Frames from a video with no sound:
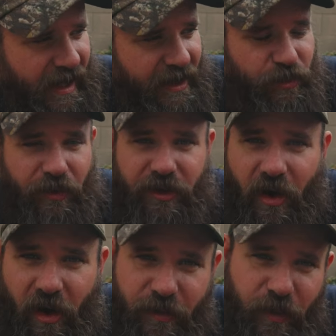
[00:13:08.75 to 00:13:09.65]
actual
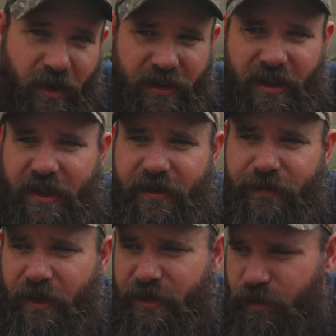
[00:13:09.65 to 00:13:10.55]
yard work done as
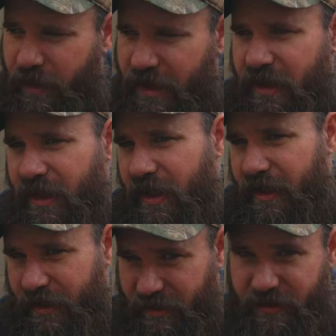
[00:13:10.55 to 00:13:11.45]
far as
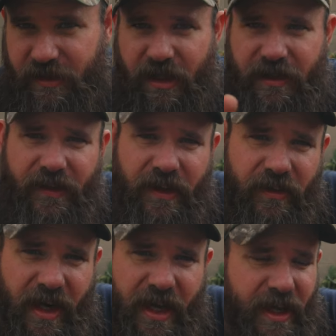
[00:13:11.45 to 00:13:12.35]
weeding and cutting the
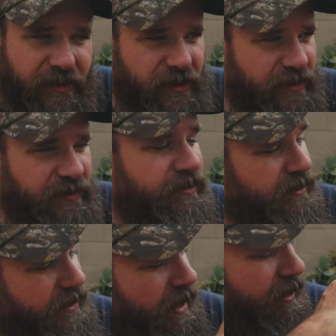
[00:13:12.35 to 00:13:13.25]
grass and
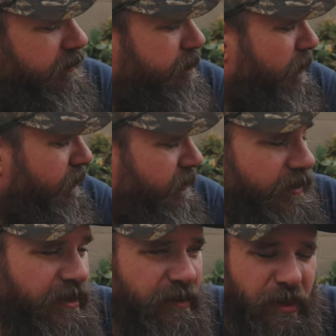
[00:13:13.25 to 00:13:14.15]
got most
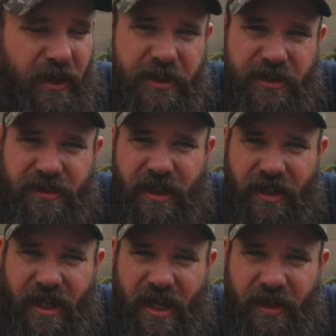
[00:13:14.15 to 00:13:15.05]
of the brush
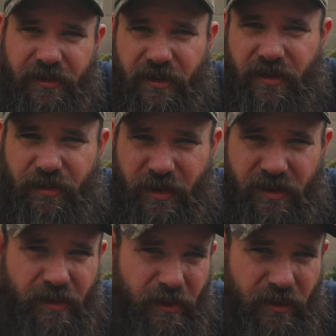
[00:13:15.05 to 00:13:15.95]
cut down to
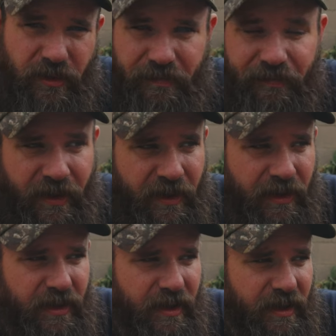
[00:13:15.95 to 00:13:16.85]
reasonable
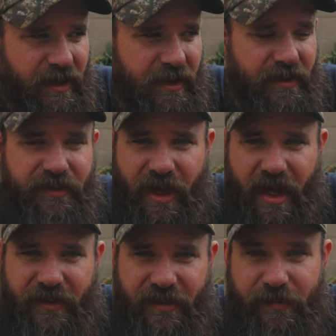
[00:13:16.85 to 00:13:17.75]
uh,
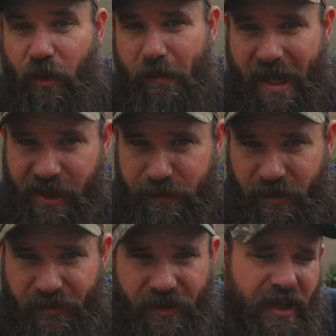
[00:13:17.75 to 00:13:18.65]
sizes, more
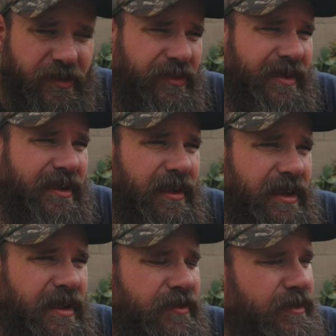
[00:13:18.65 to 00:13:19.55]
manageable sizes at
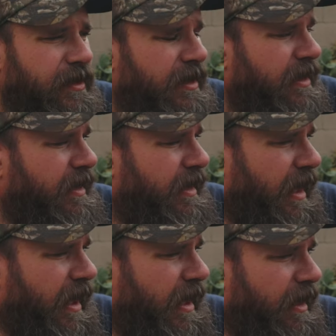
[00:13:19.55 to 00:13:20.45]
least.
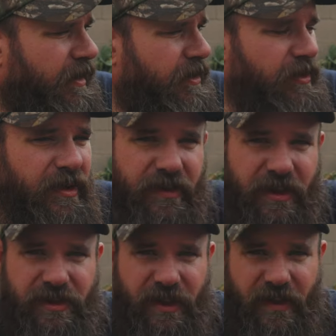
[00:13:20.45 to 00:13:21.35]
And
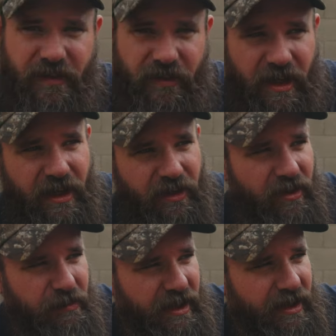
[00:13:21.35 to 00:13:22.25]
essentially, this is kind of
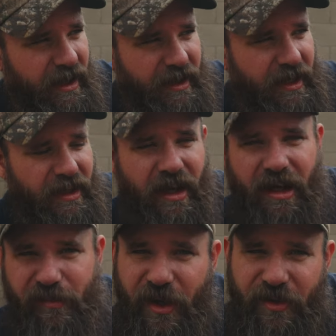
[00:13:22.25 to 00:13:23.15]
going to be like a
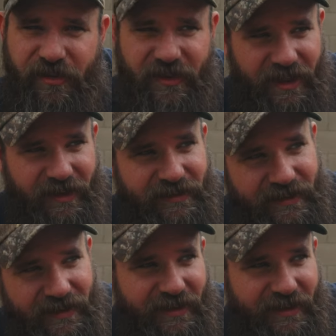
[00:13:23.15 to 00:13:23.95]
composting